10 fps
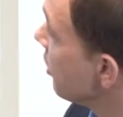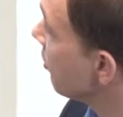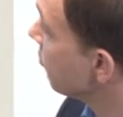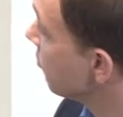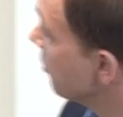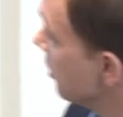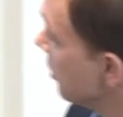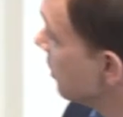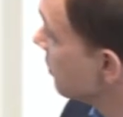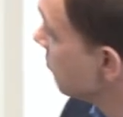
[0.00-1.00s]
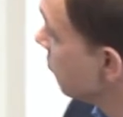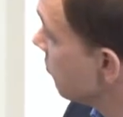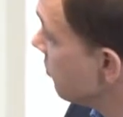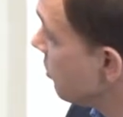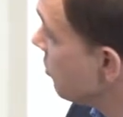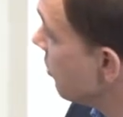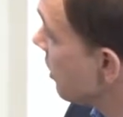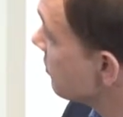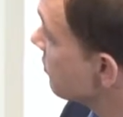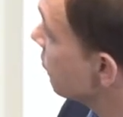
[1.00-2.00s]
we have uh, the US,